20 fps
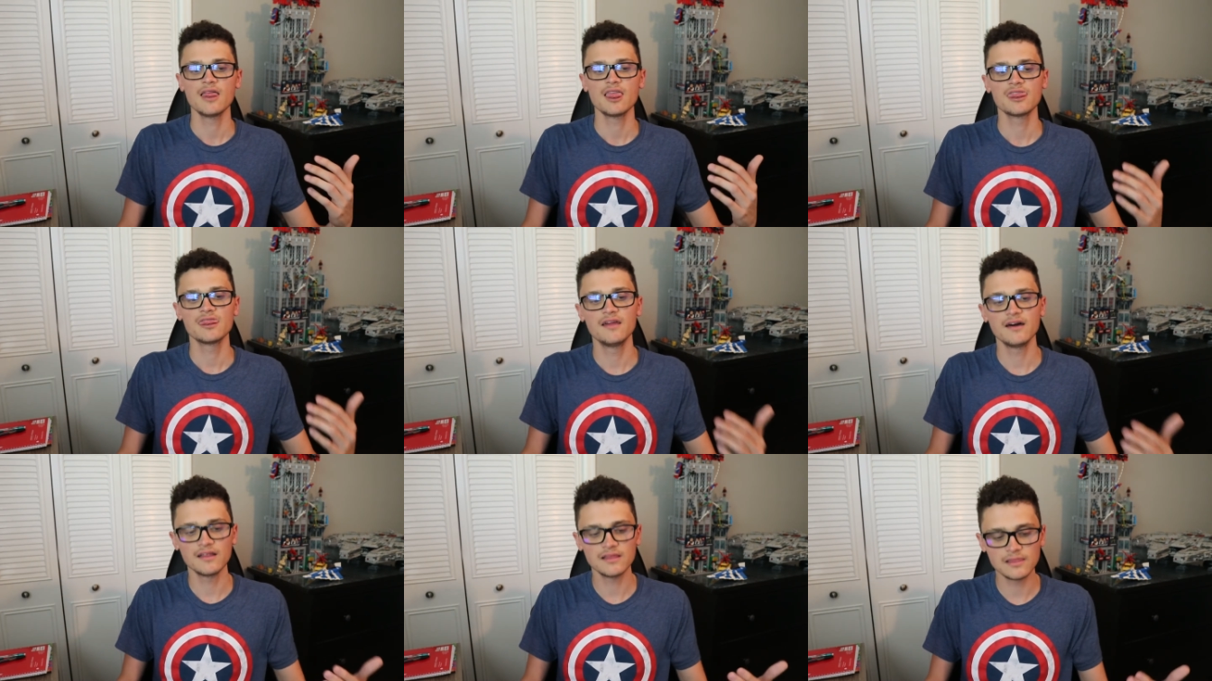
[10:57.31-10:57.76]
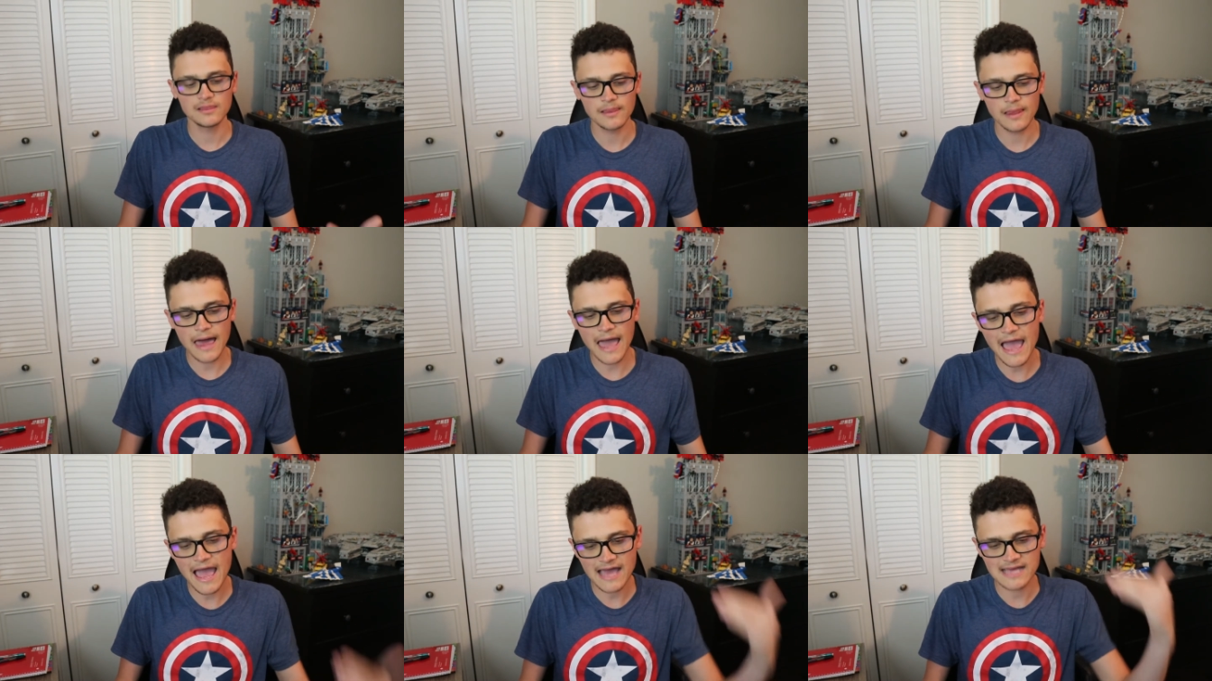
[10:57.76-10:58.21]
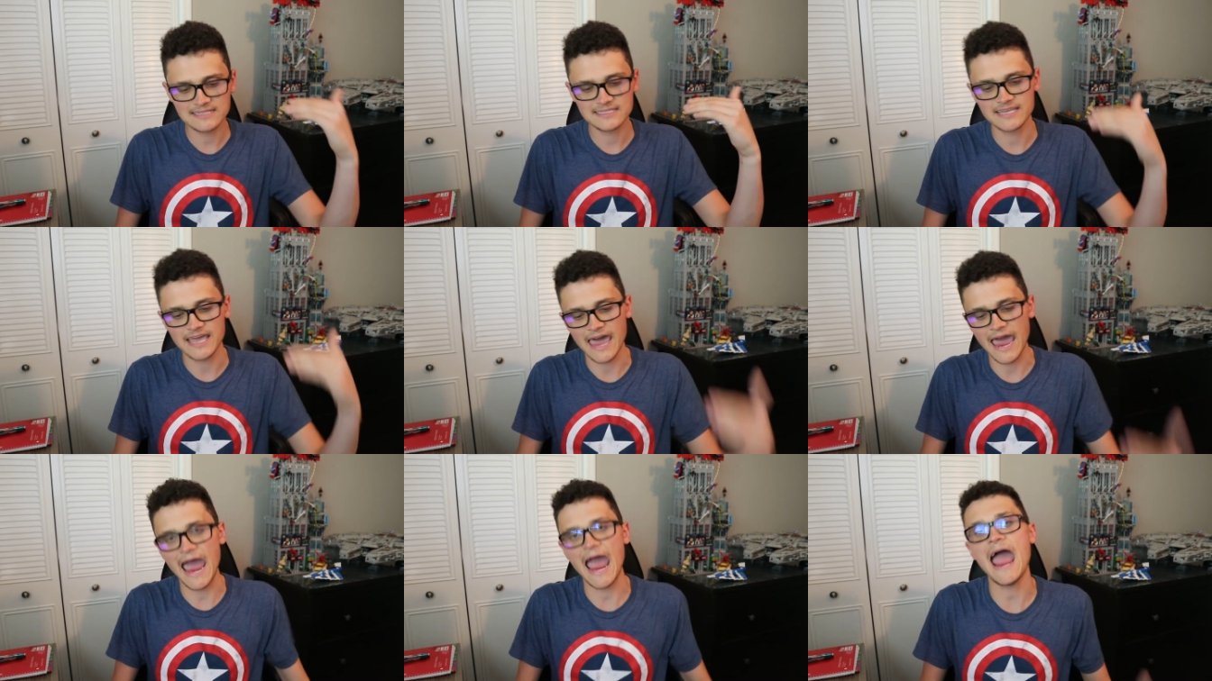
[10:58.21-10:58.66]
the last
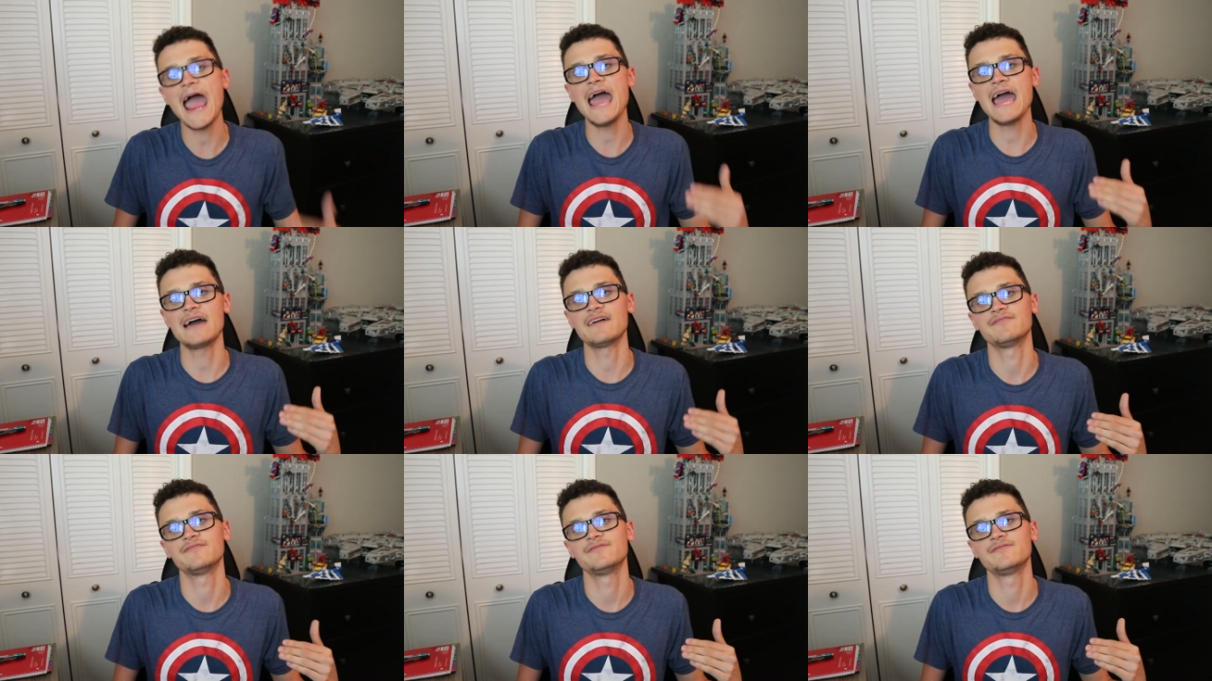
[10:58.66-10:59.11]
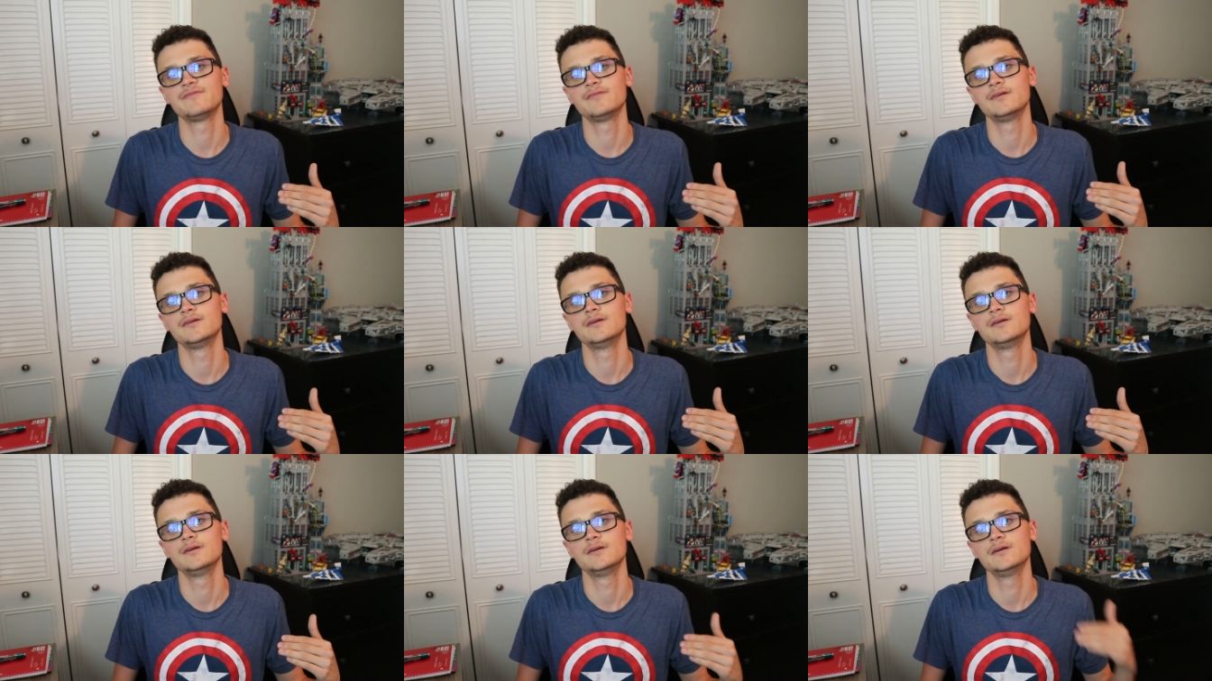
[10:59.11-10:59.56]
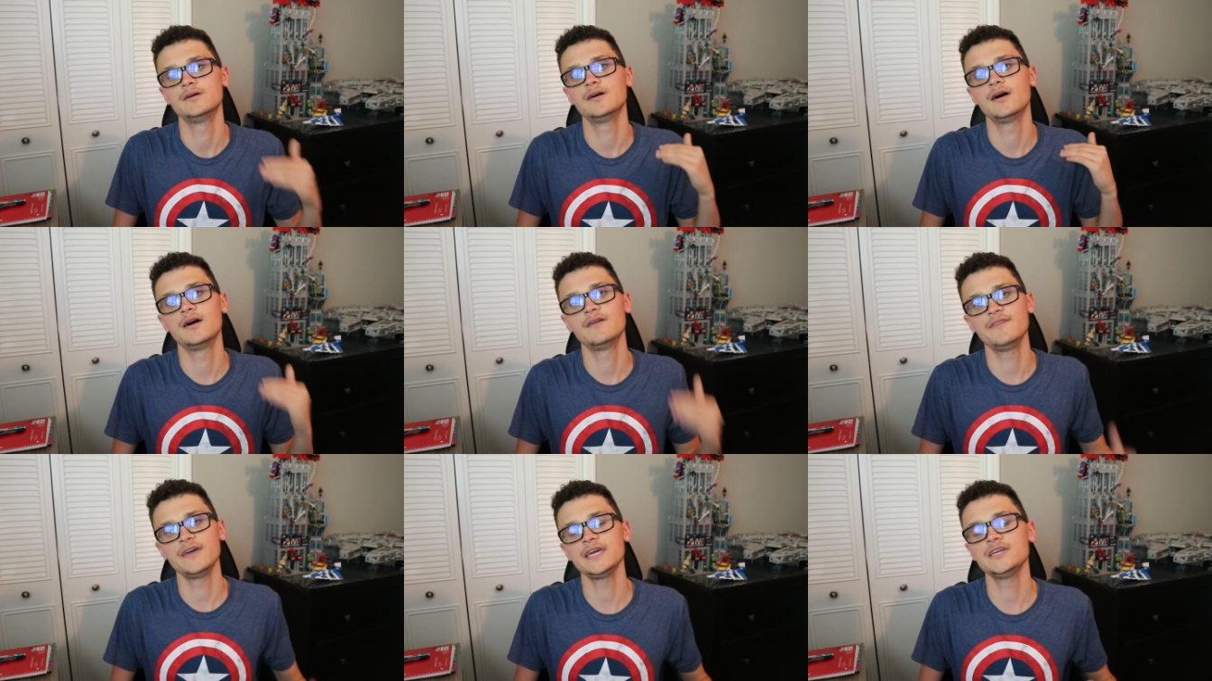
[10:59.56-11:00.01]
half
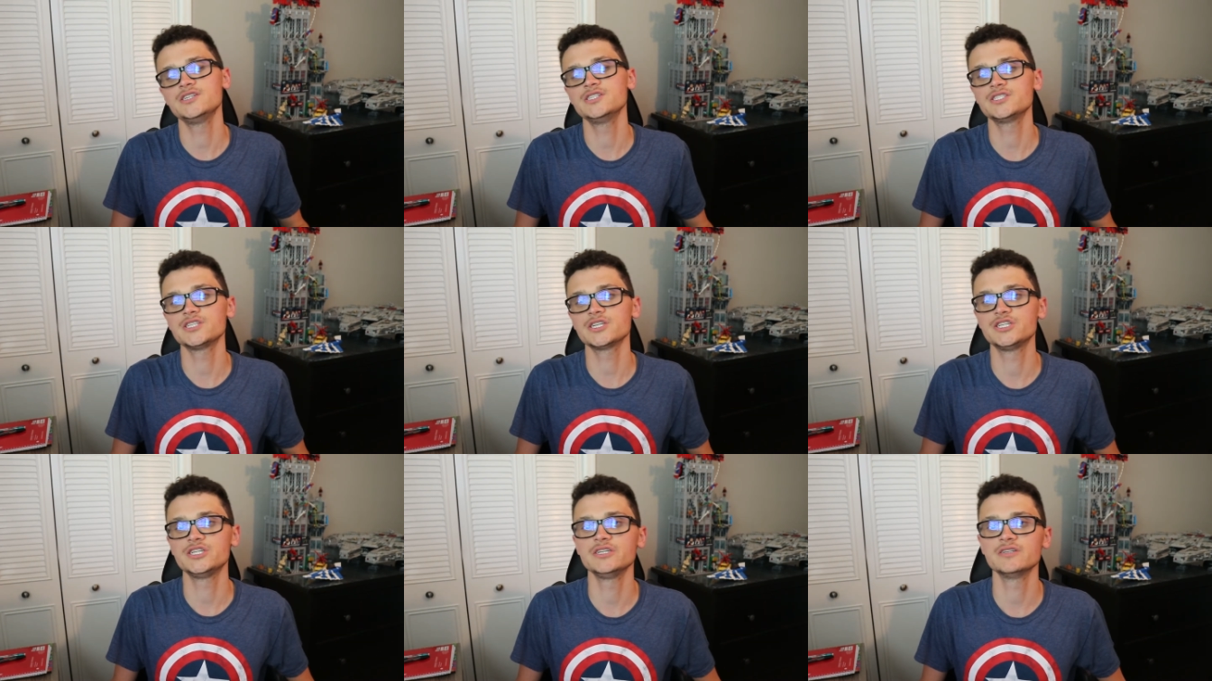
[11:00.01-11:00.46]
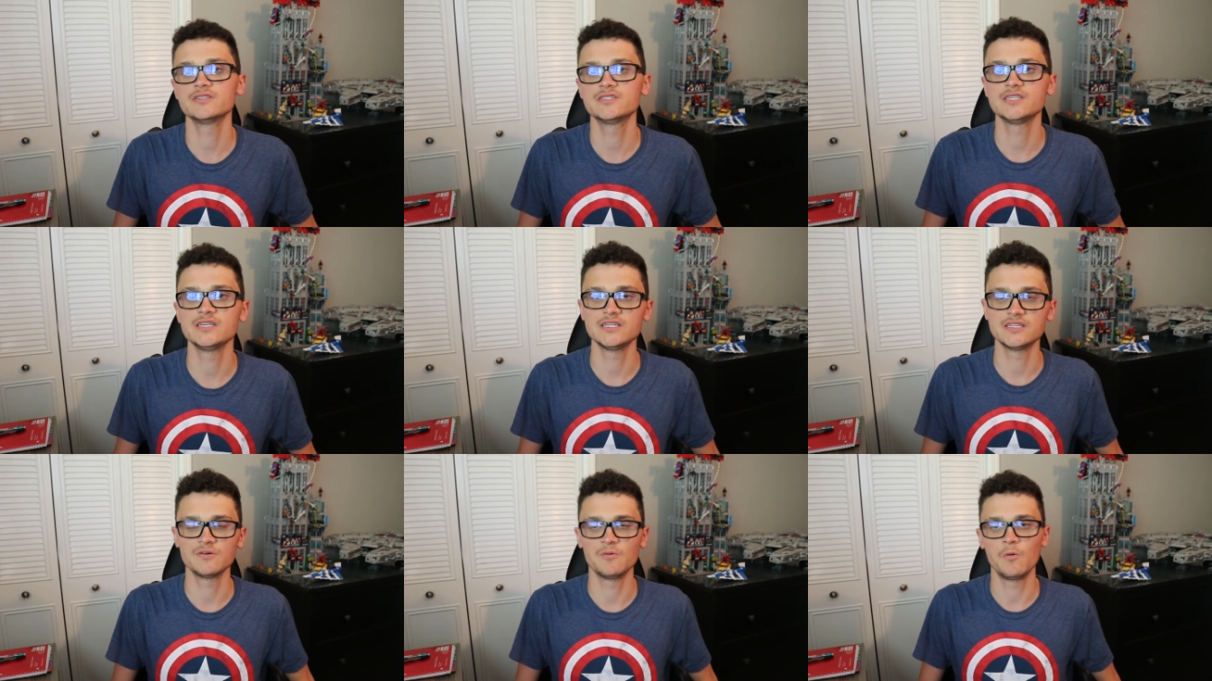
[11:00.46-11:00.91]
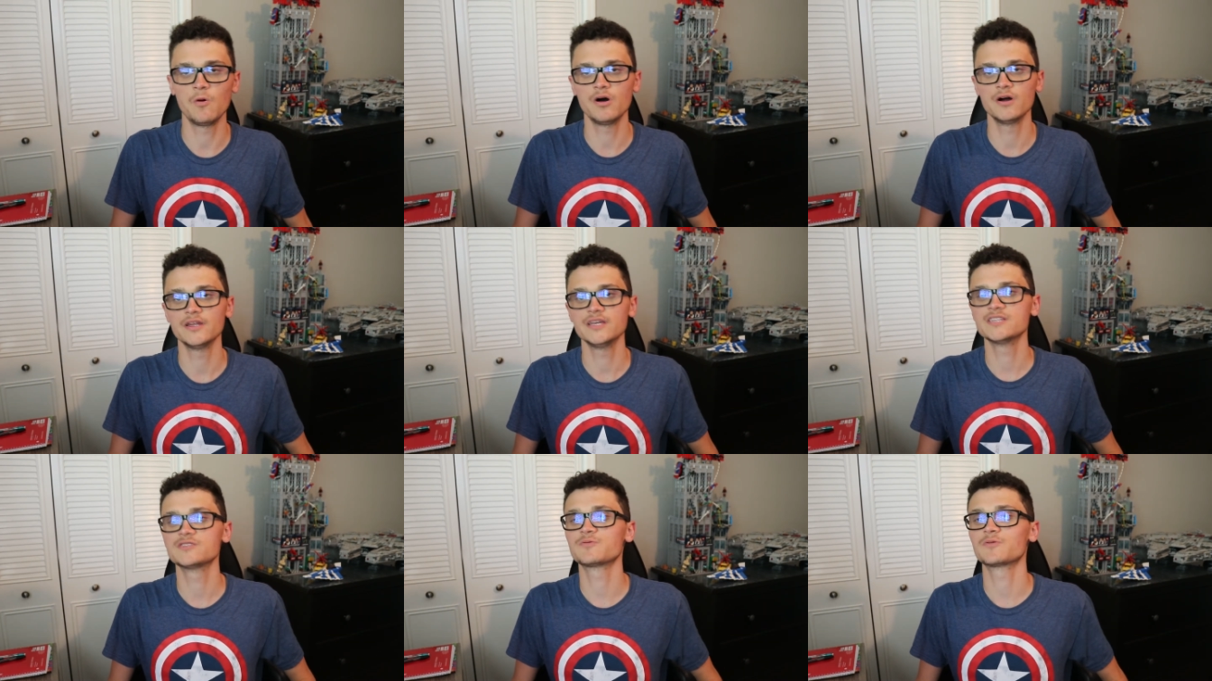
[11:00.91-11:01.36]
of Agents of S.H.I.E.L.D. Season
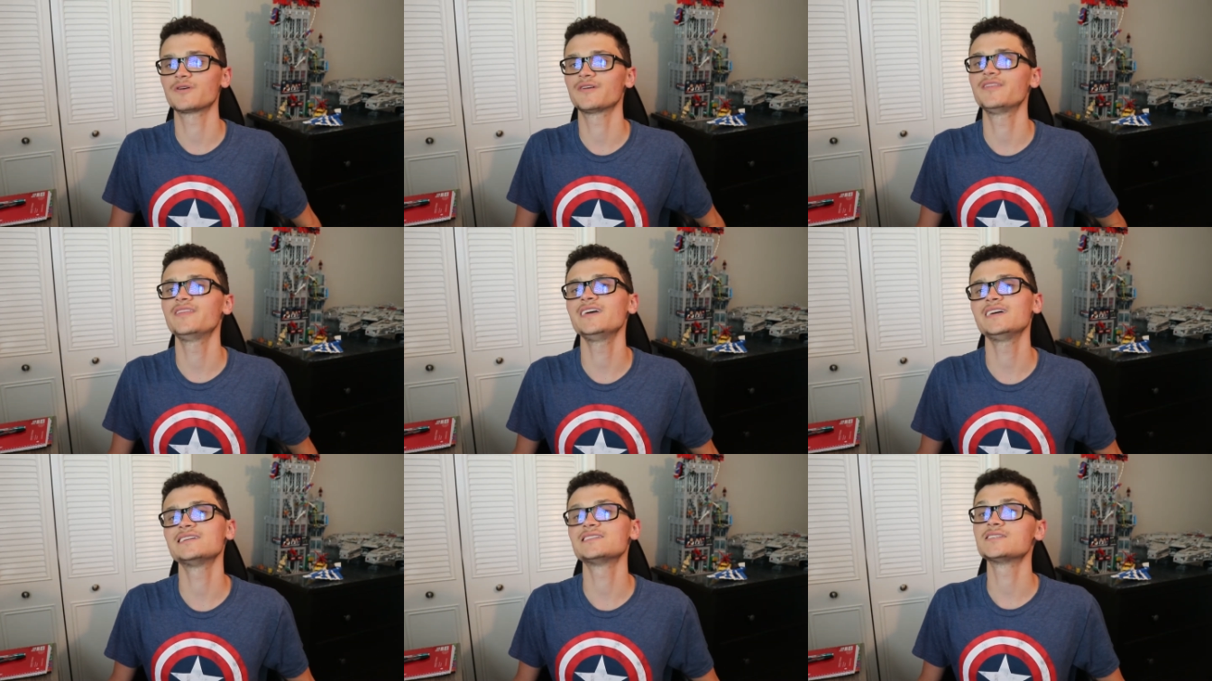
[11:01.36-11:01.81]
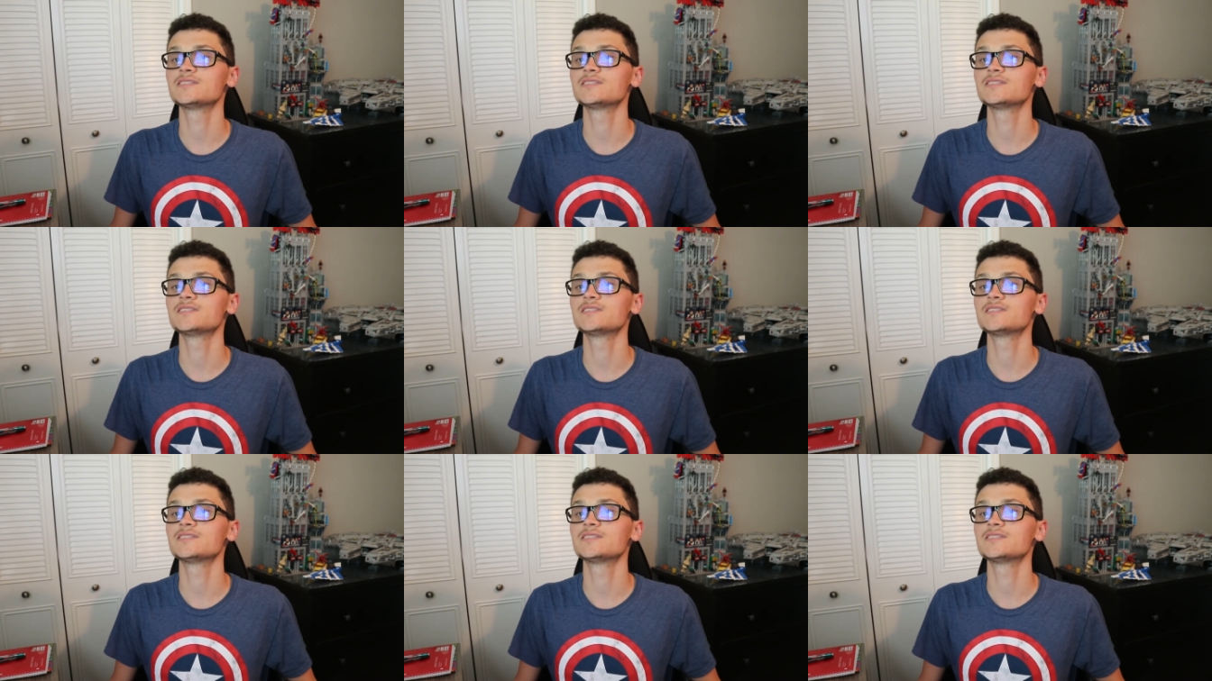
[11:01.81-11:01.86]
1 is where things